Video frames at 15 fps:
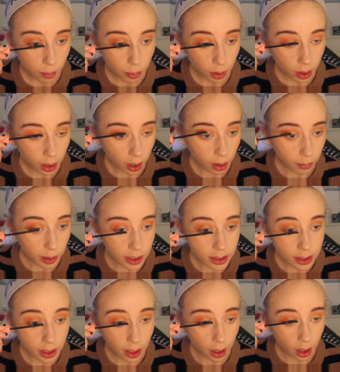putting on
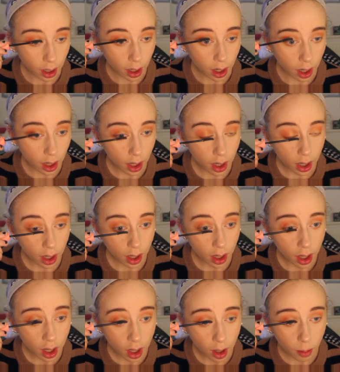mascara.
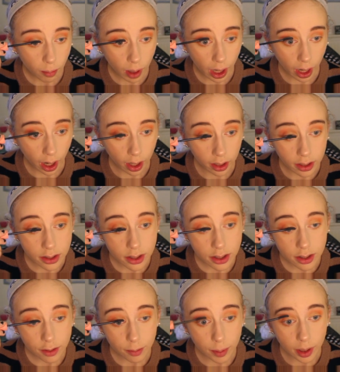My
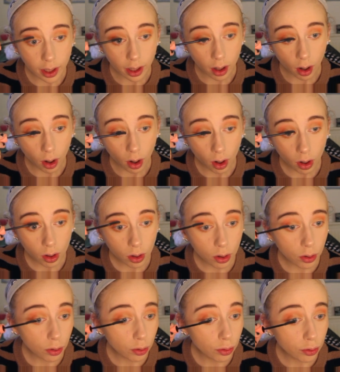eyelashes have been like
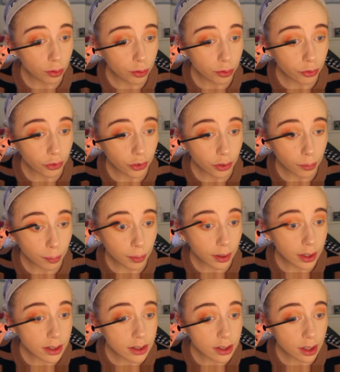all over the
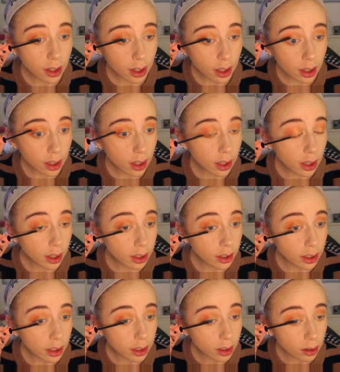place lately. Like
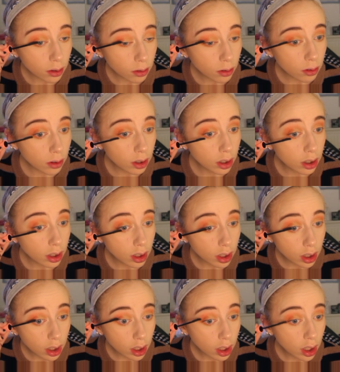they don't.
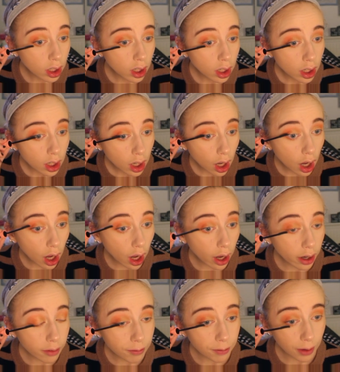
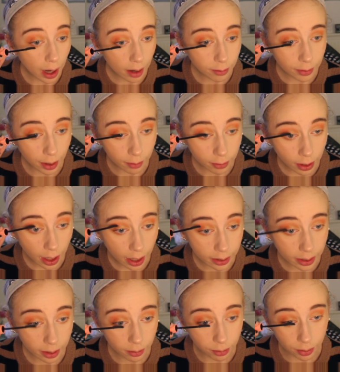I've never
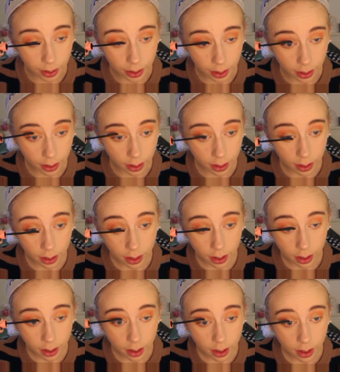had like really.
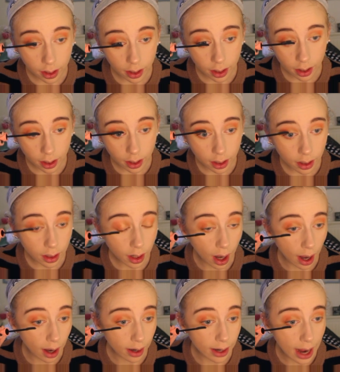
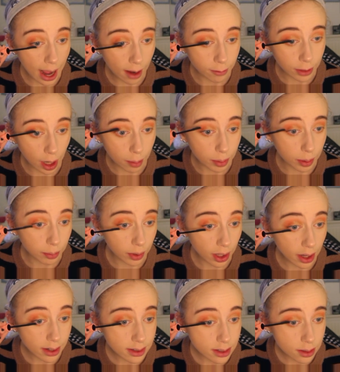I have not been
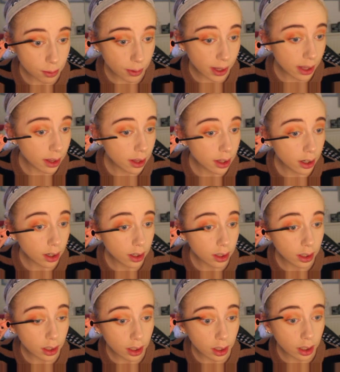blessed with,
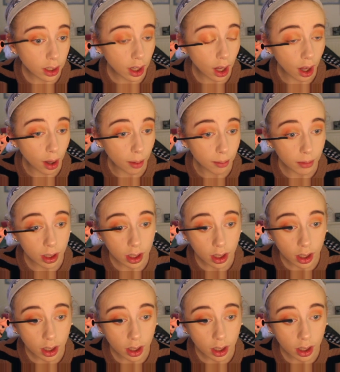I